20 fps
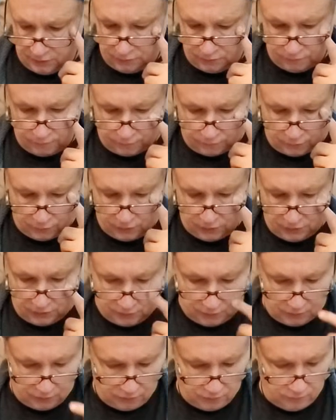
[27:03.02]
you free,
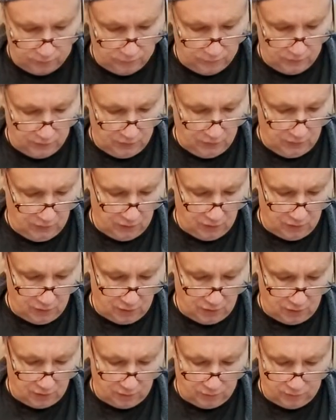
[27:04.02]
you
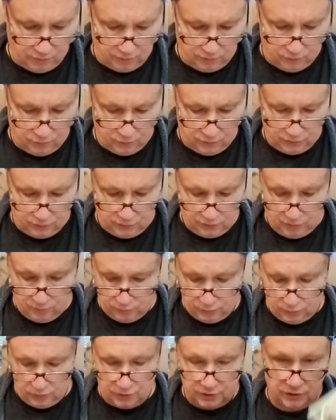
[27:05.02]
know. When the
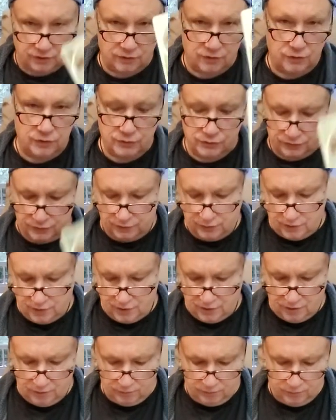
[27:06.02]
Emperor can loosen
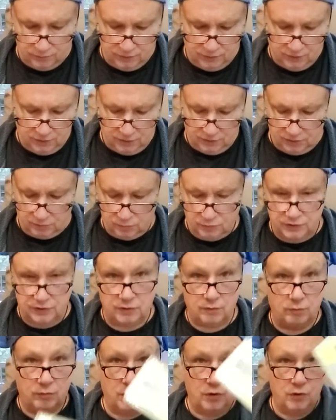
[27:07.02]
up and be
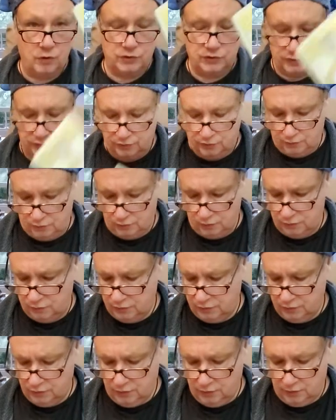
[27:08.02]
emotional
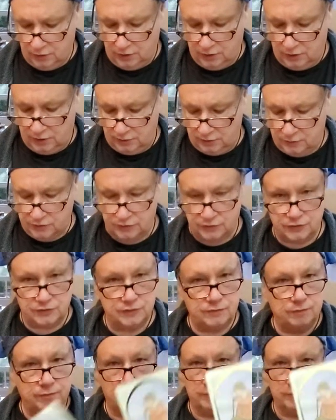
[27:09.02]
and just